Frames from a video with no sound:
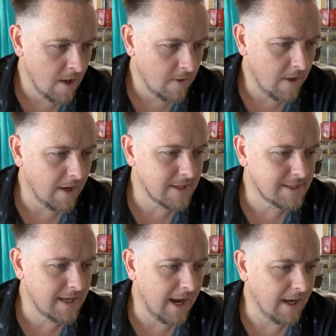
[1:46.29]
The
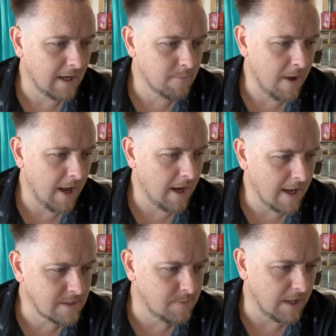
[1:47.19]
understanding man
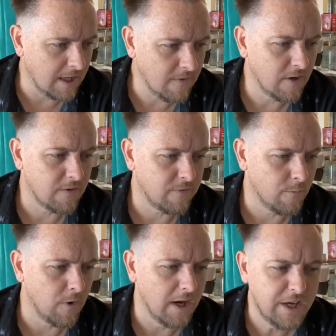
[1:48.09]
has been given from
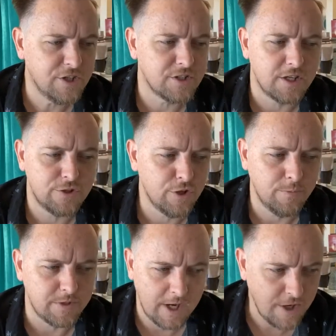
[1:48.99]
religious
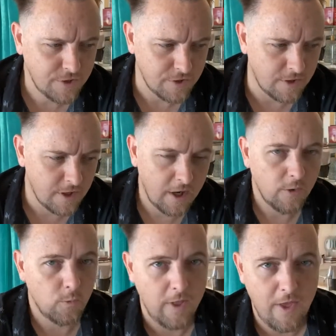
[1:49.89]
interpretation
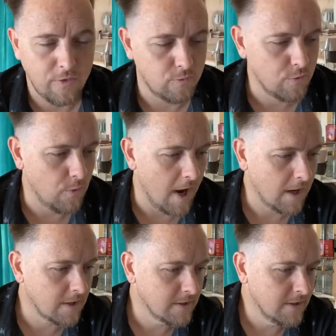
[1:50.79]
without the Ruach